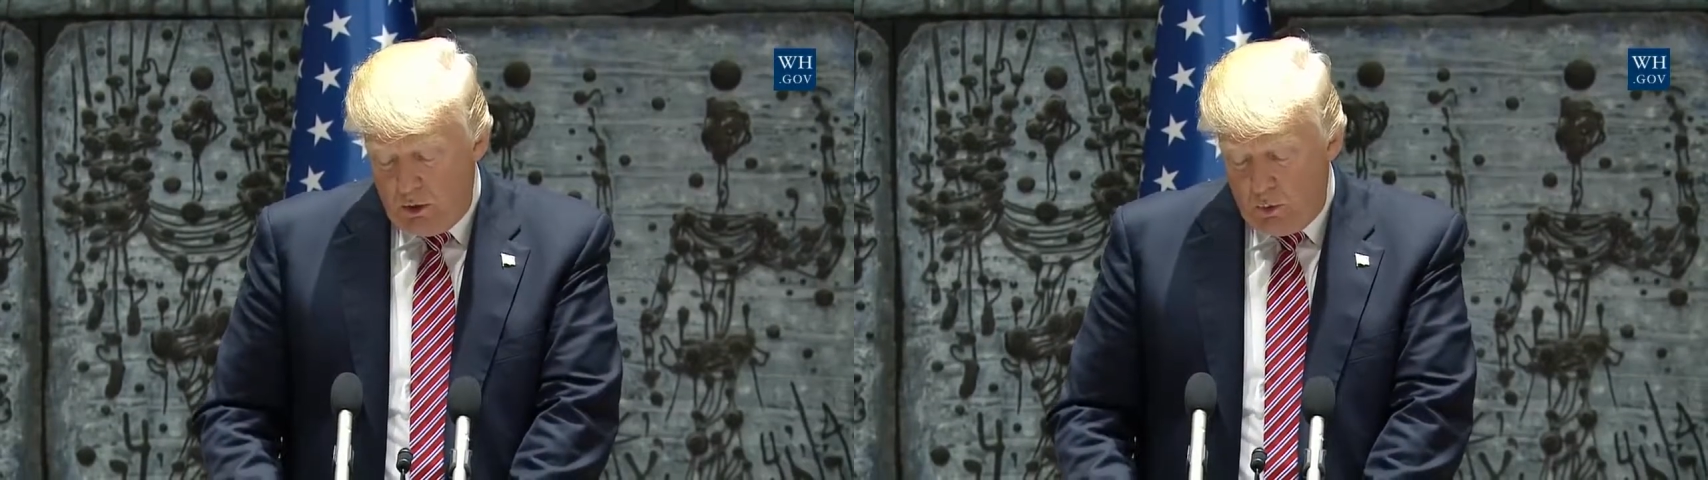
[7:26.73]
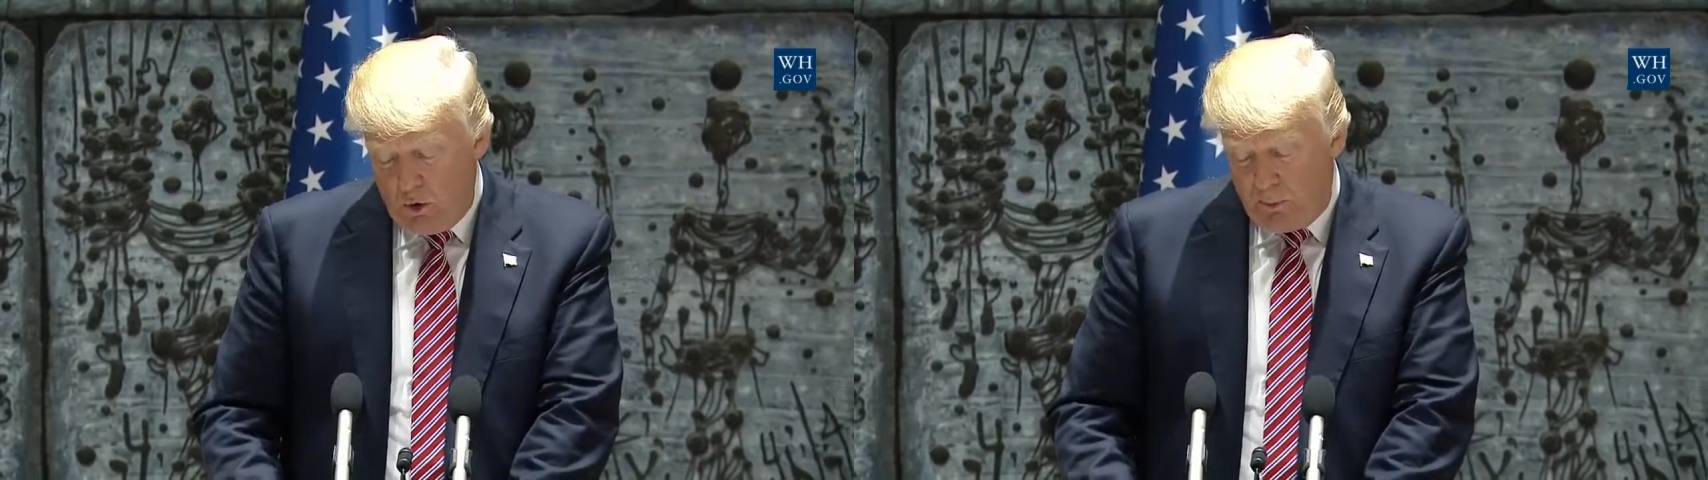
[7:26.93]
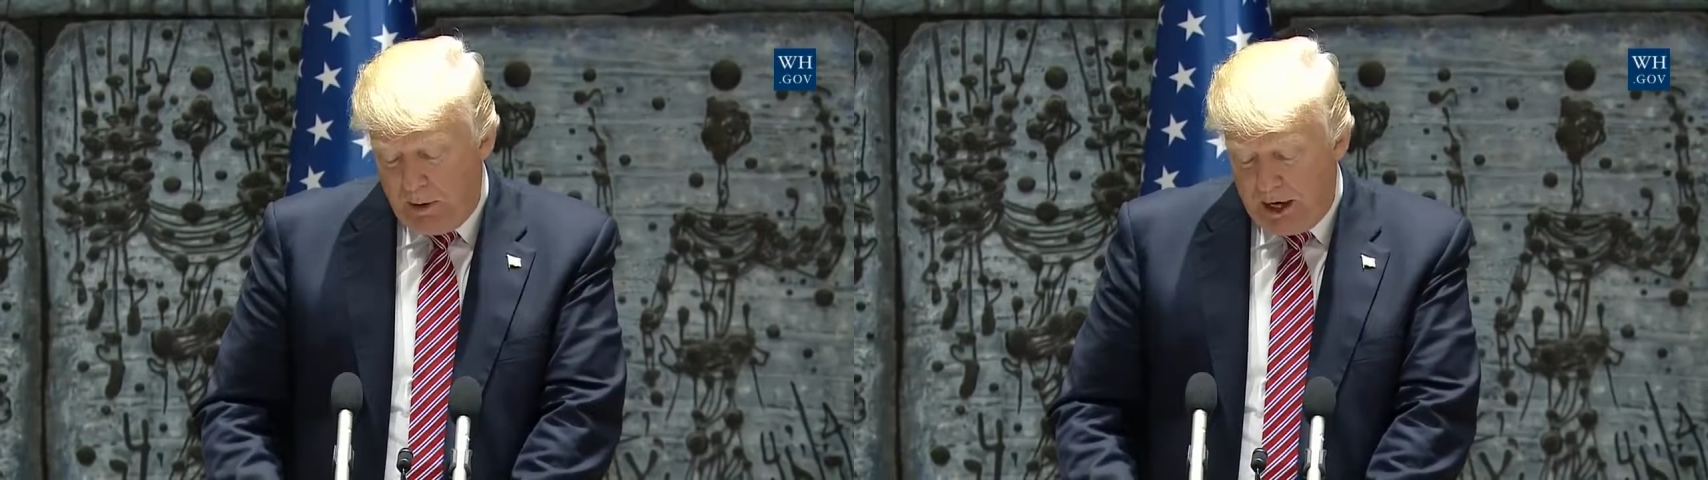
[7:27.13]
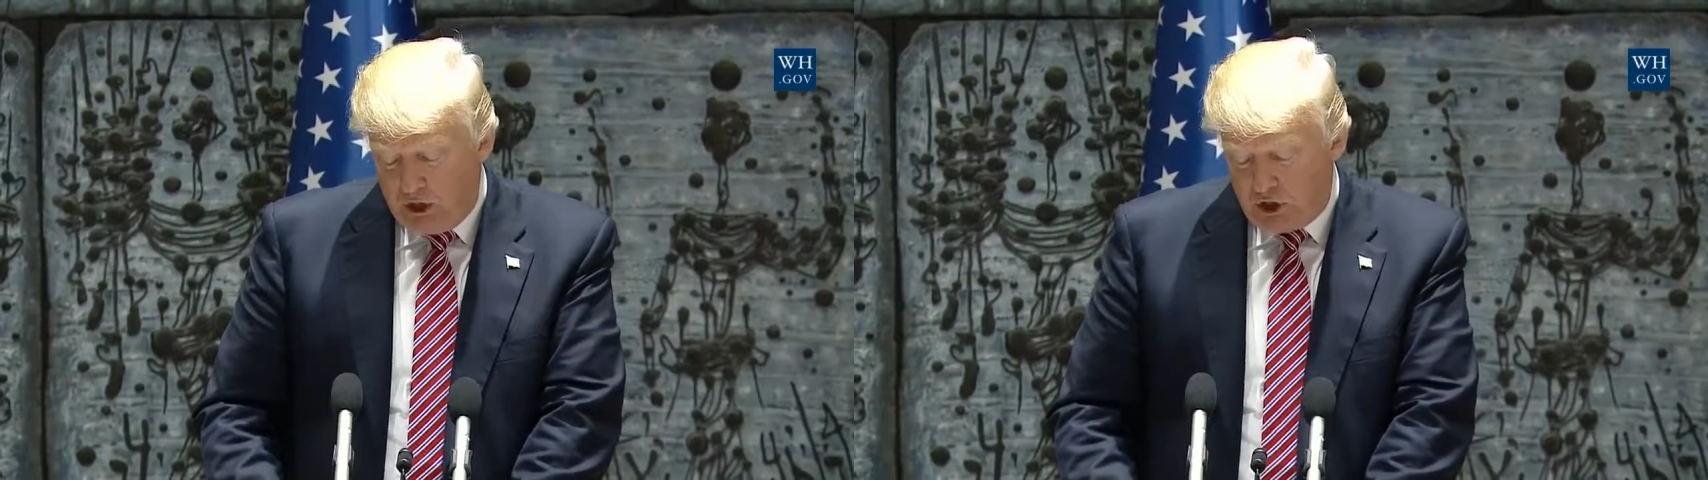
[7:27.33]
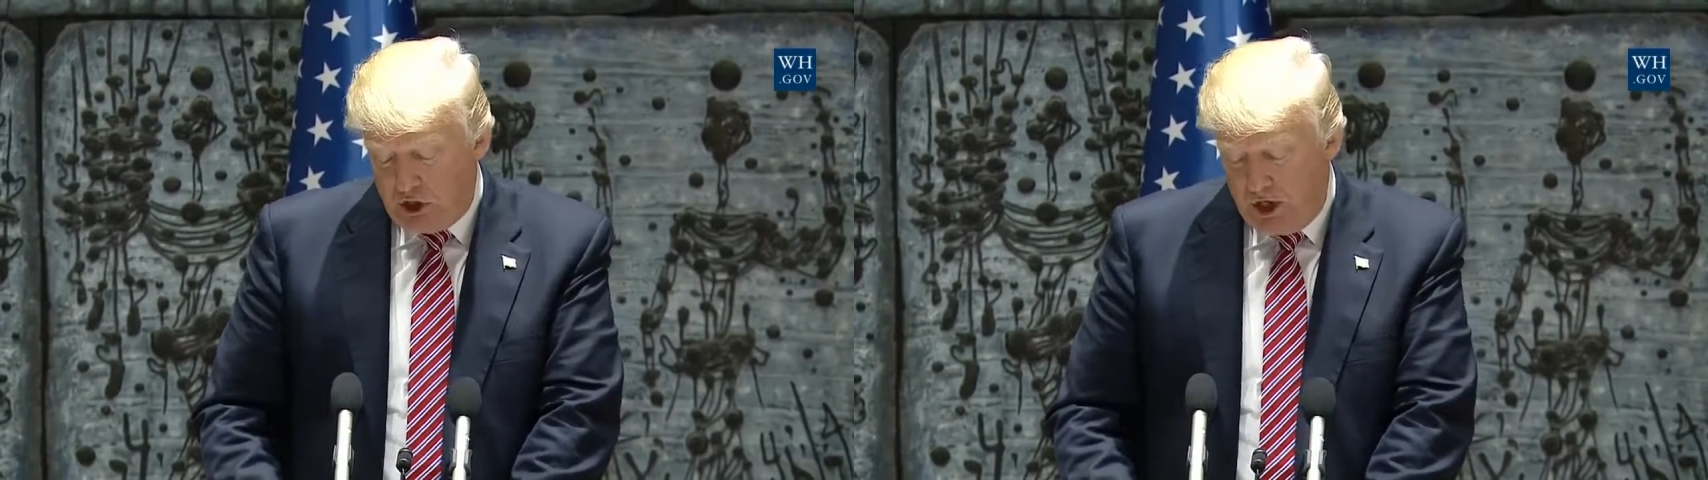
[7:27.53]
with
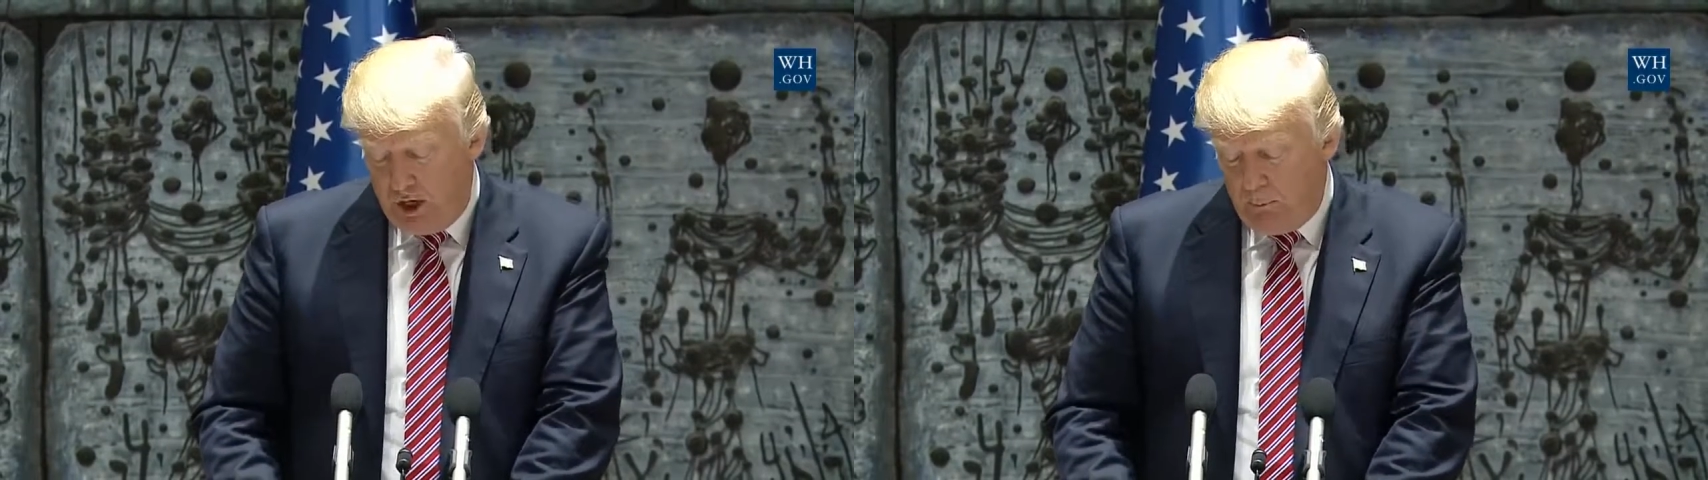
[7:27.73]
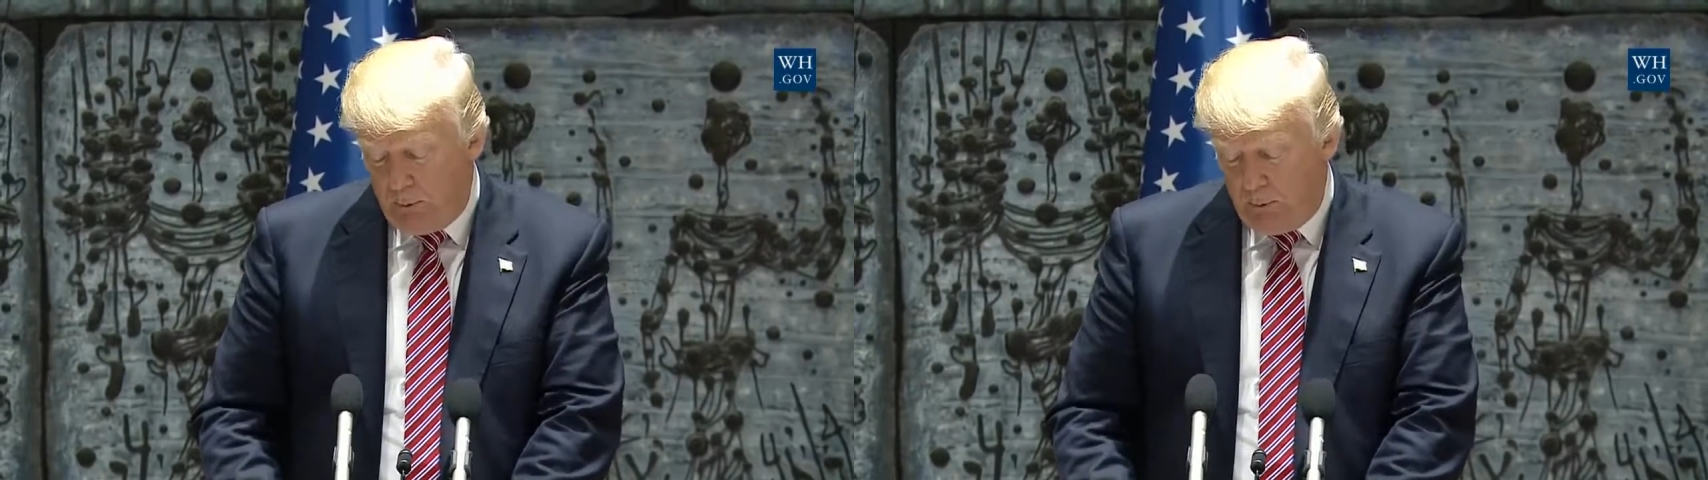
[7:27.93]
Palestinian